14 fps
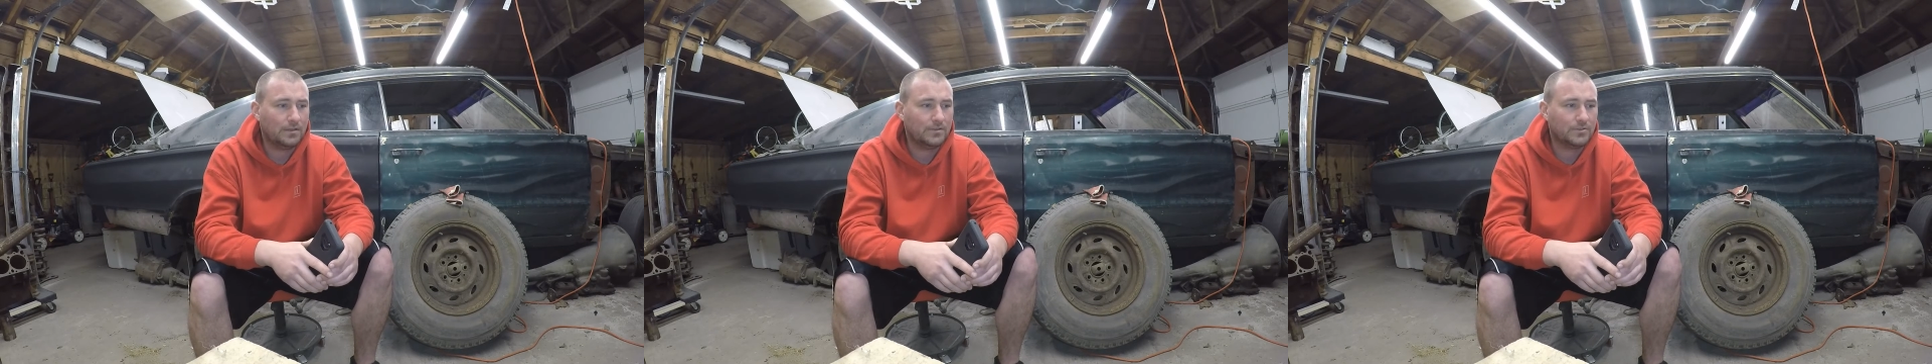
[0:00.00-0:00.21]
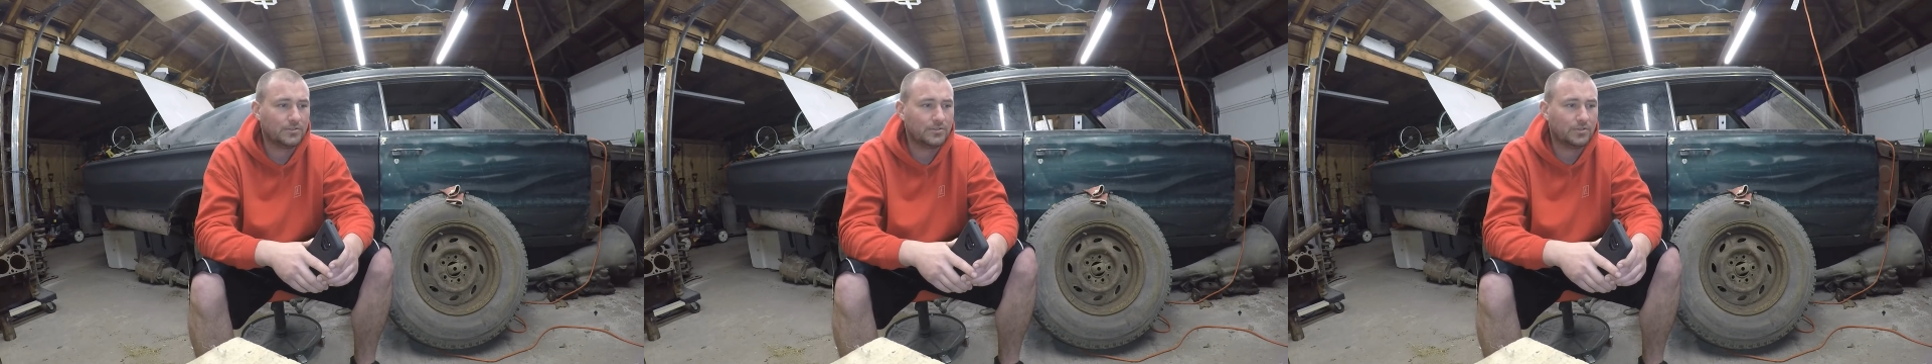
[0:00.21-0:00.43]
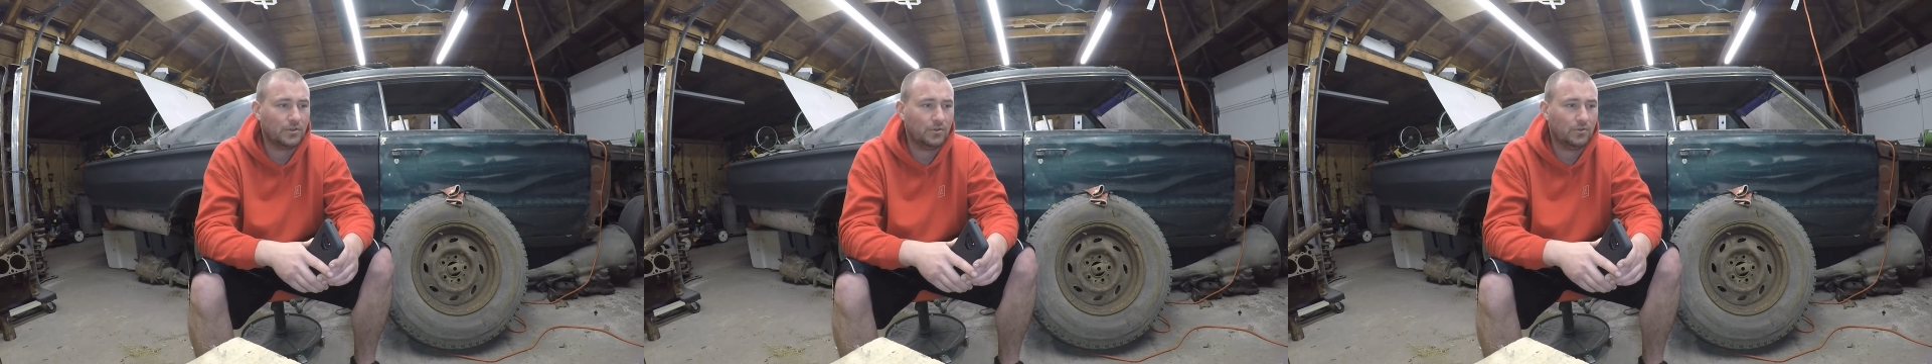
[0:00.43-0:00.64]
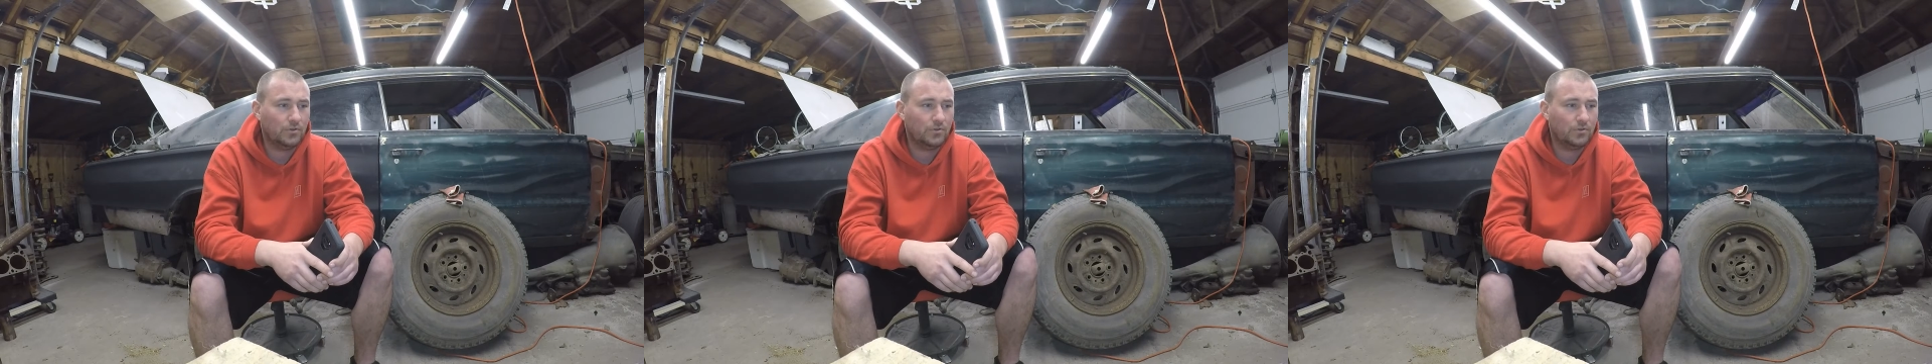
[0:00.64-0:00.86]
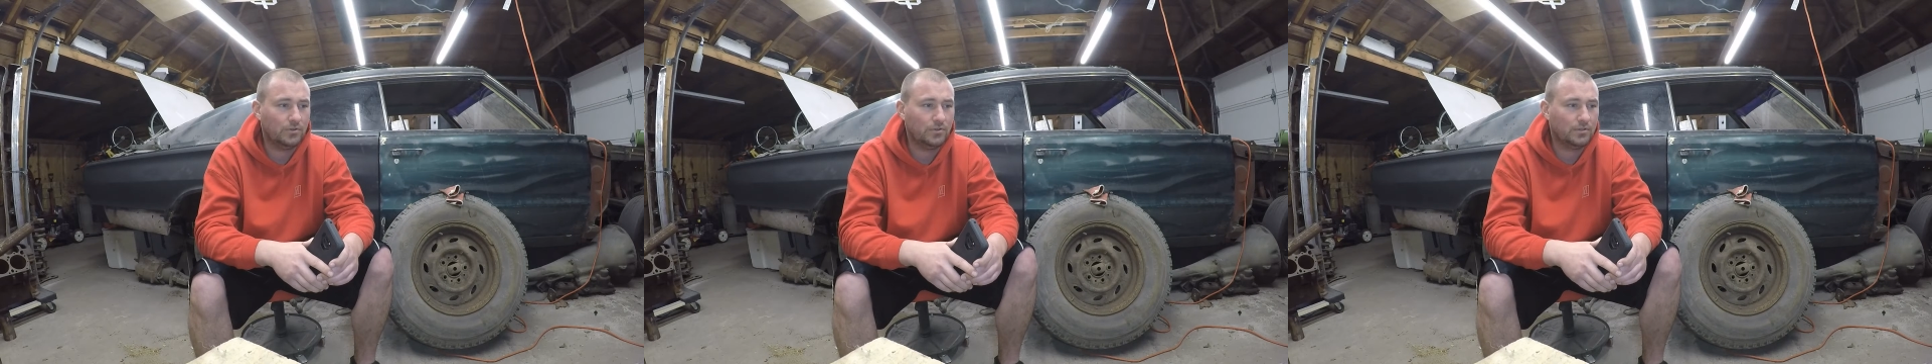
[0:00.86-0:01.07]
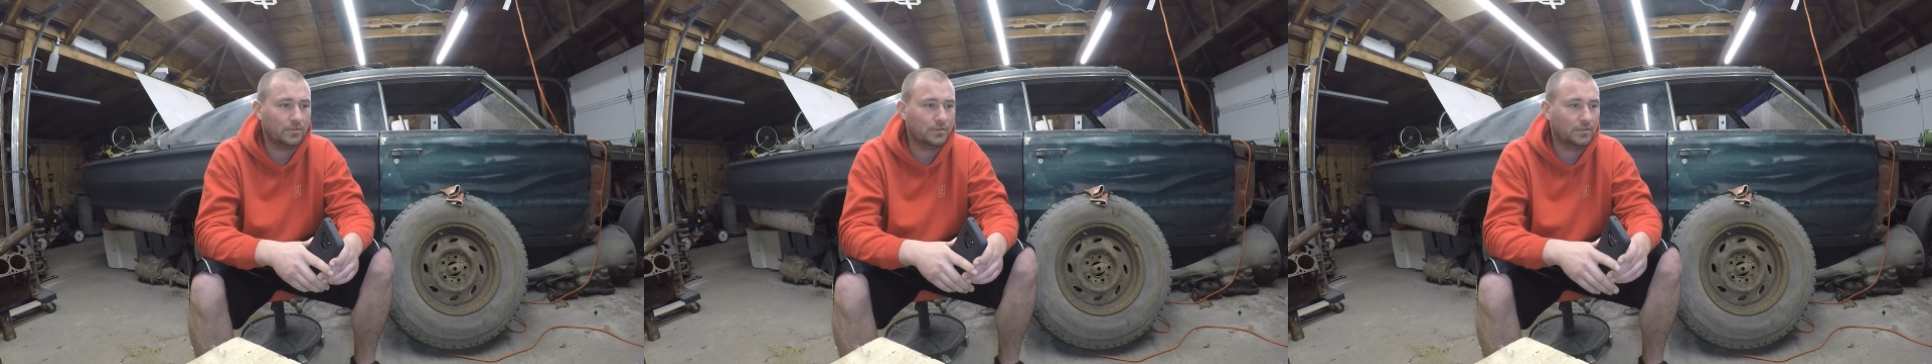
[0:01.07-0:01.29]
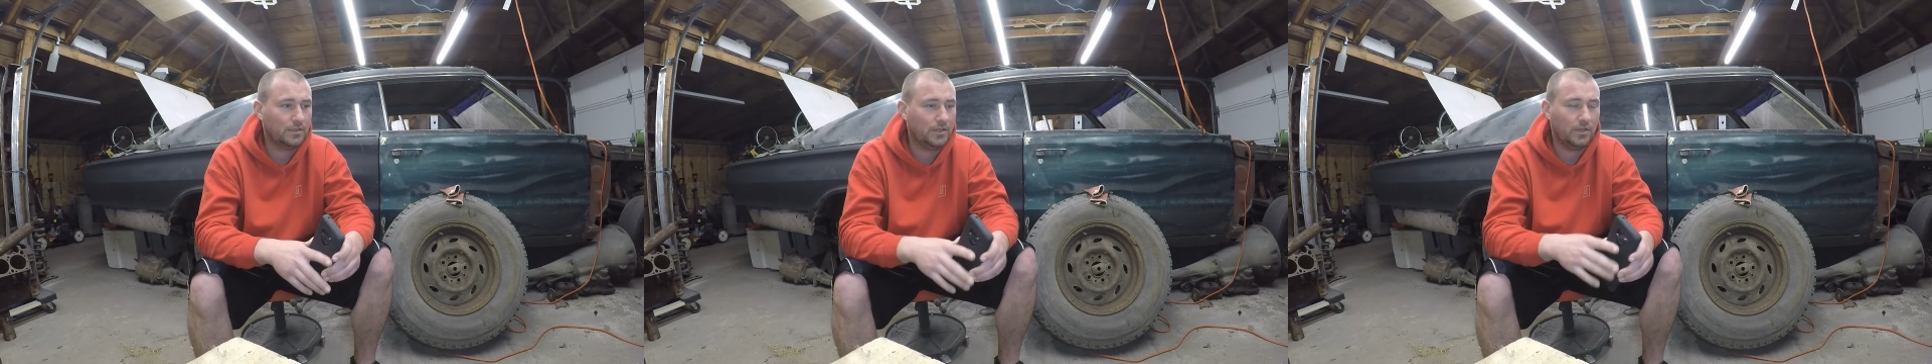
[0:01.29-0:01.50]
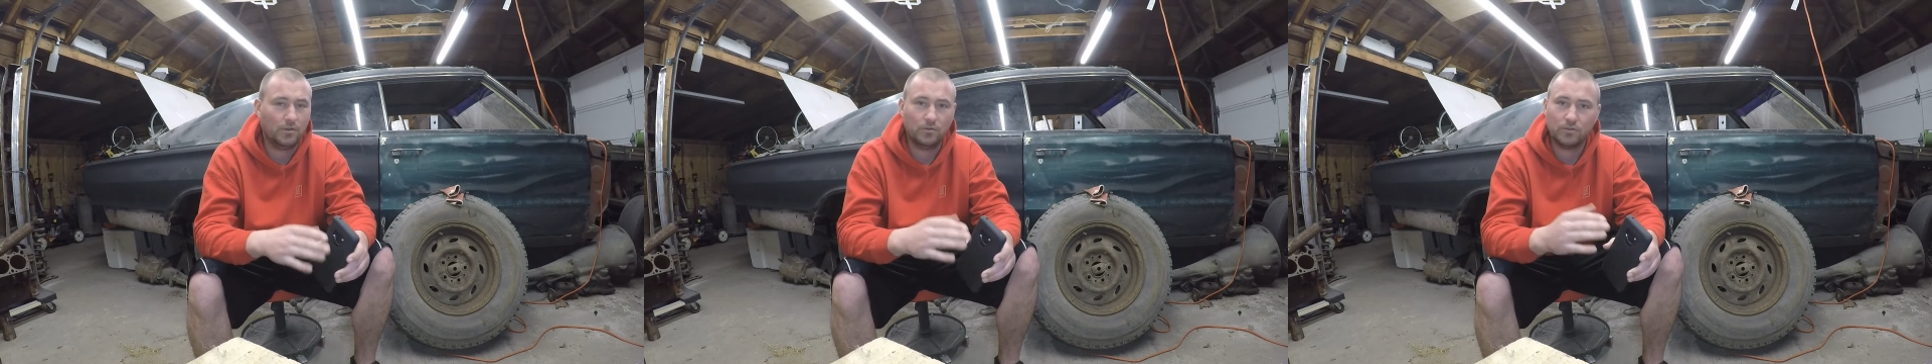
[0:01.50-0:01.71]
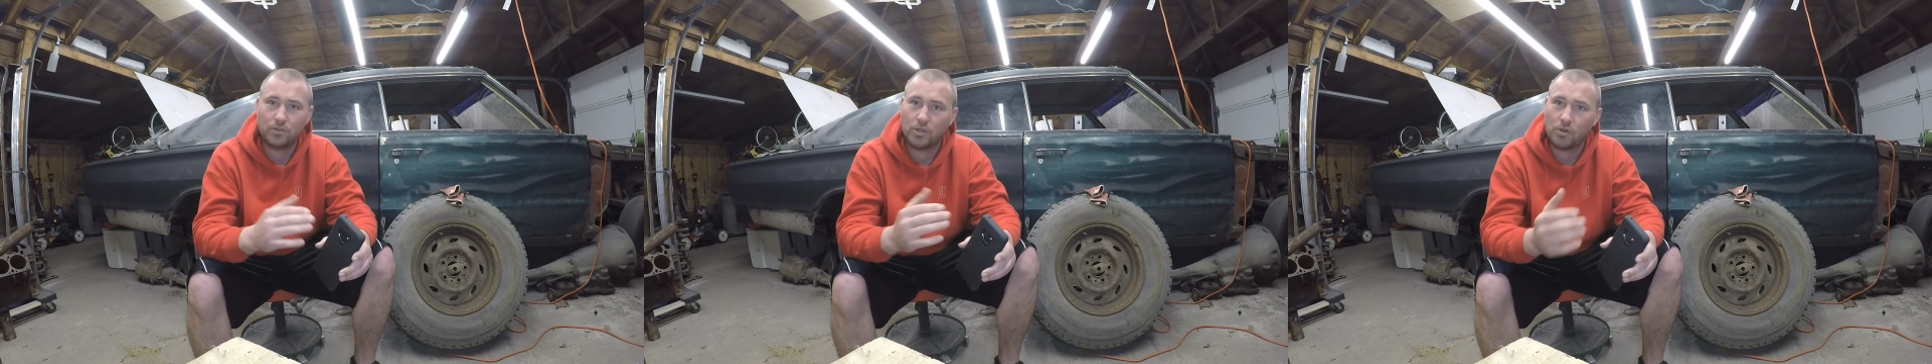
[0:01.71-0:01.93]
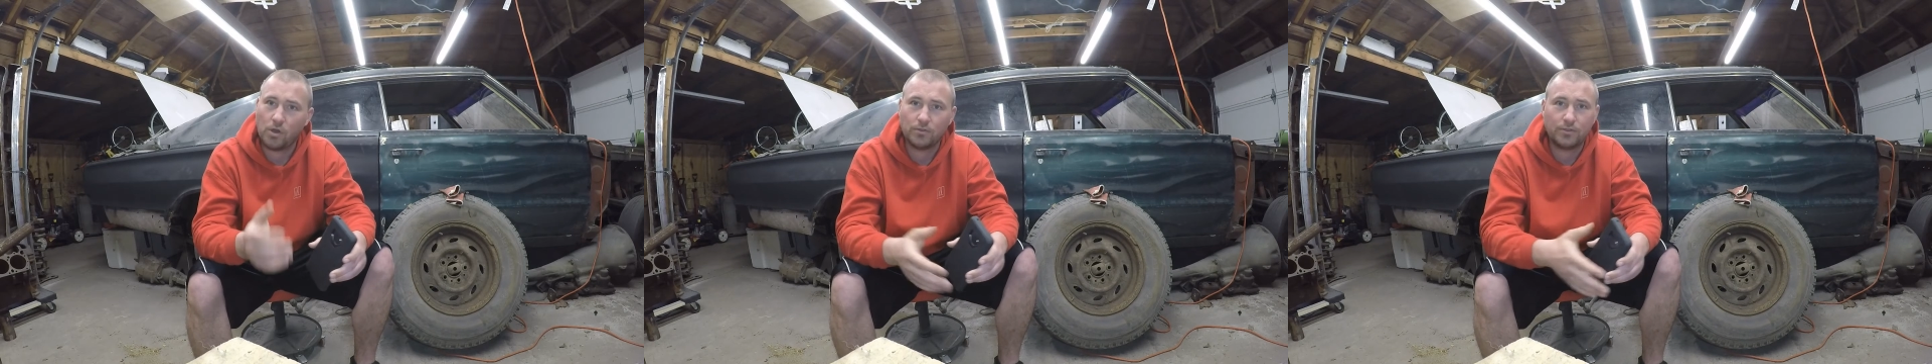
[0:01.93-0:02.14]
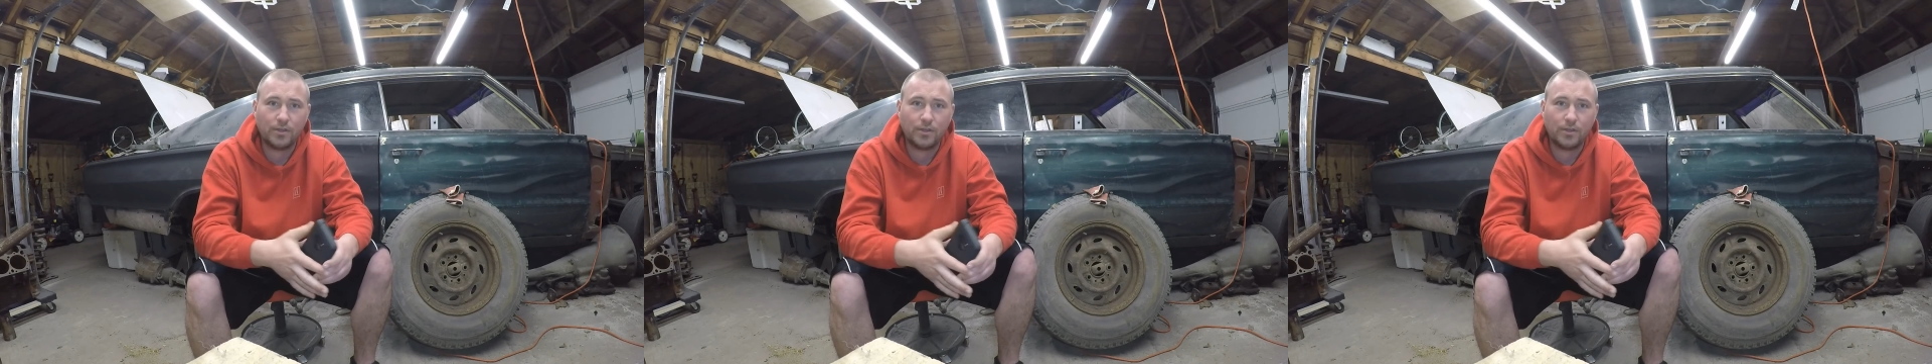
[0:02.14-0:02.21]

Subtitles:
So go out